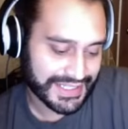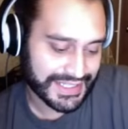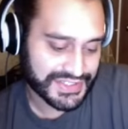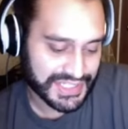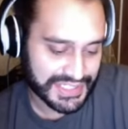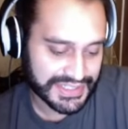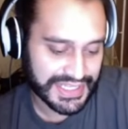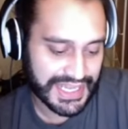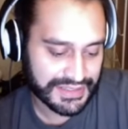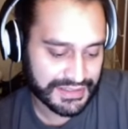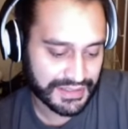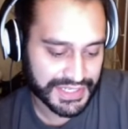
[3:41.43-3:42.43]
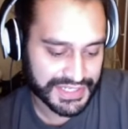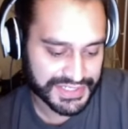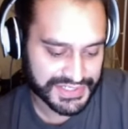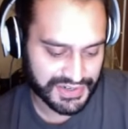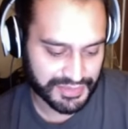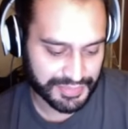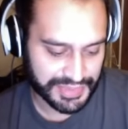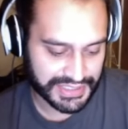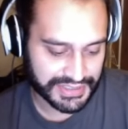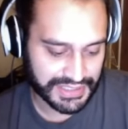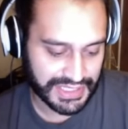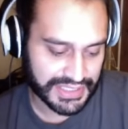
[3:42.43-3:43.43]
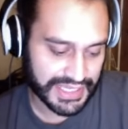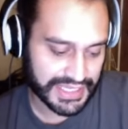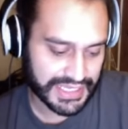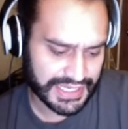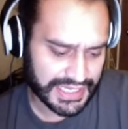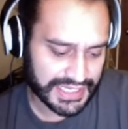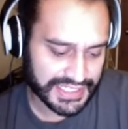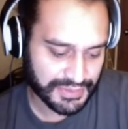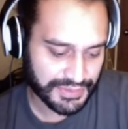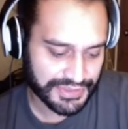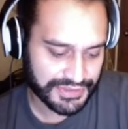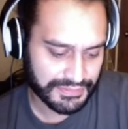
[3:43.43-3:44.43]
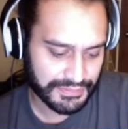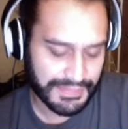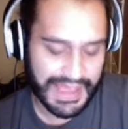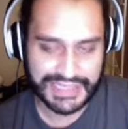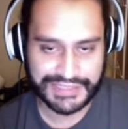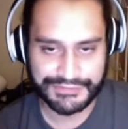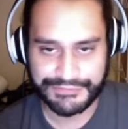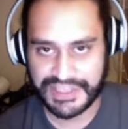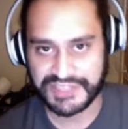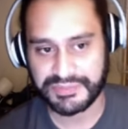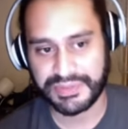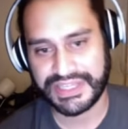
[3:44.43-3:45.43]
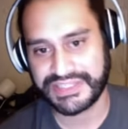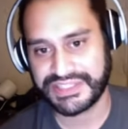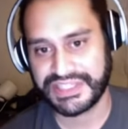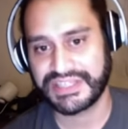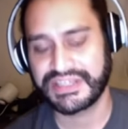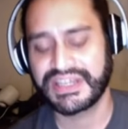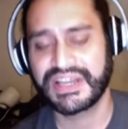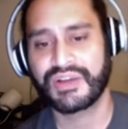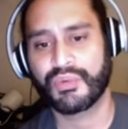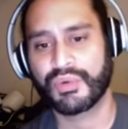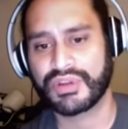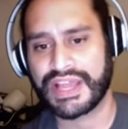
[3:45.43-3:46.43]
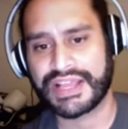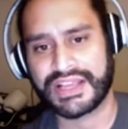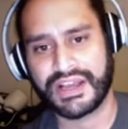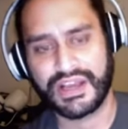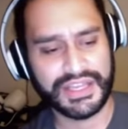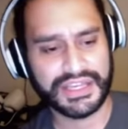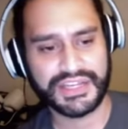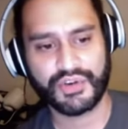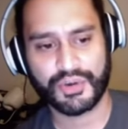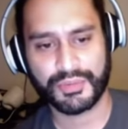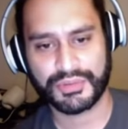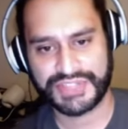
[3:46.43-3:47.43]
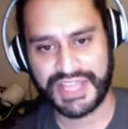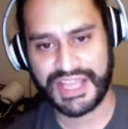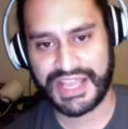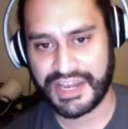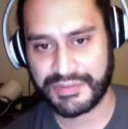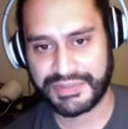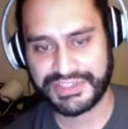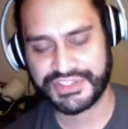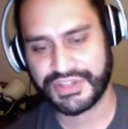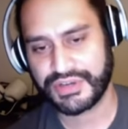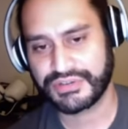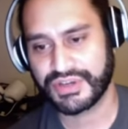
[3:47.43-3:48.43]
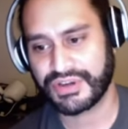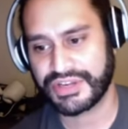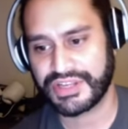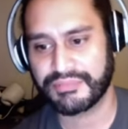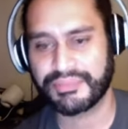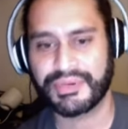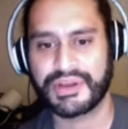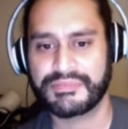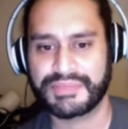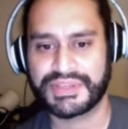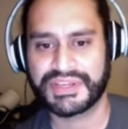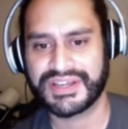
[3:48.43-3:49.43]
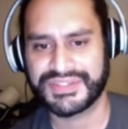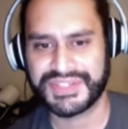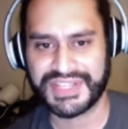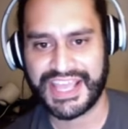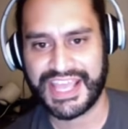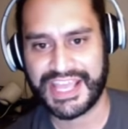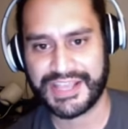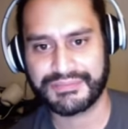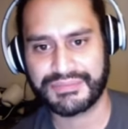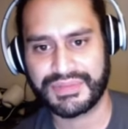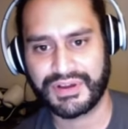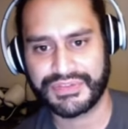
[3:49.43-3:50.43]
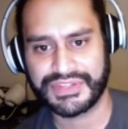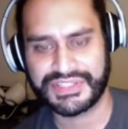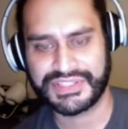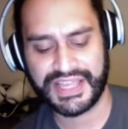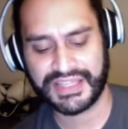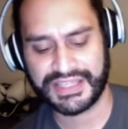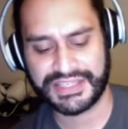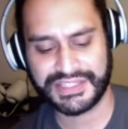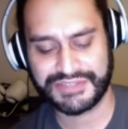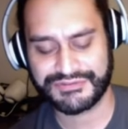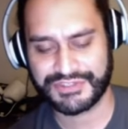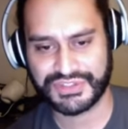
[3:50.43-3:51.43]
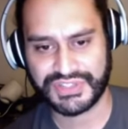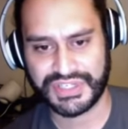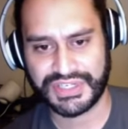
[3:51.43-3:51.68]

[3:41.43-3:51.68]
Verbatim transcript: seeing that unnecessary beating, and like it ended with Magny face planting. Where like any normal day, I'd have been stoked on it, but because it came on the tail end of just a